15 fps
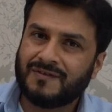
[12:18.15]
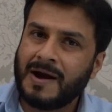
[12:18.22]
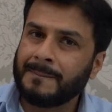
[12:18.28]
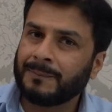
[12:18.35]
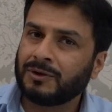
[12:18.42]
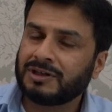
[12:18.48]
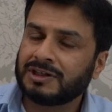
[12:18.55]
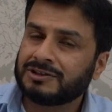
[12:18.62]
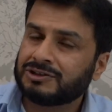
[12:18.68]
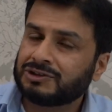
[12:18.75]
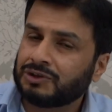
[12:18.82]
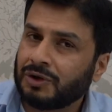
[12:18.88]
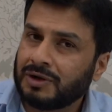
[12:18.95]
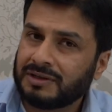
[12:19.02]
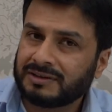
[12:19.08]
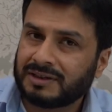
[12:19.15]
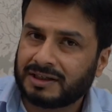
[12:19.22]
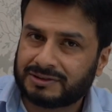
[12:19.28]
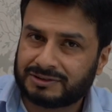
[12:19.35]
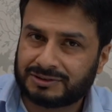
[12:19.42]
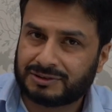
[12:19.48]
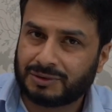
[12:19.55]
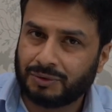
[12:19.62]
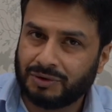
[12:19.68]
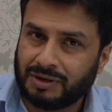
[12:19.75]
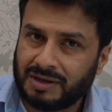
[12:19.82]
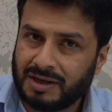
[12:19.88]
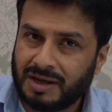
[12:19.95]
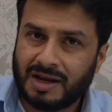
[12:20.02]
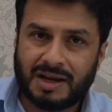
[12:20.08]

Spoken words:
I'm not enjoying that story,